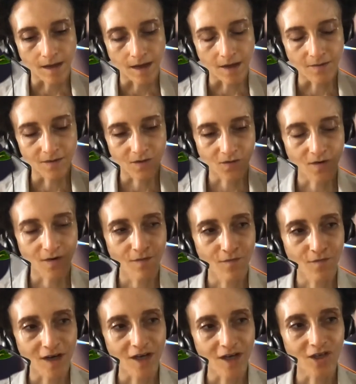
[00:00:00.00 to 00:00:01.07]
I was sort of
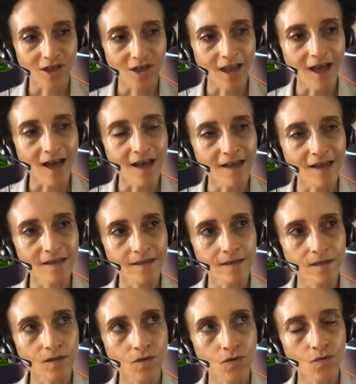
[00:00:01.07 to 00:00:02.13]

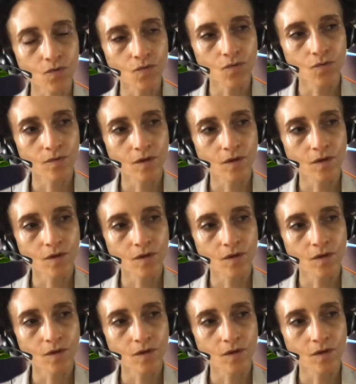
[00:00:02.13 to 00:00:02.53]
racialized through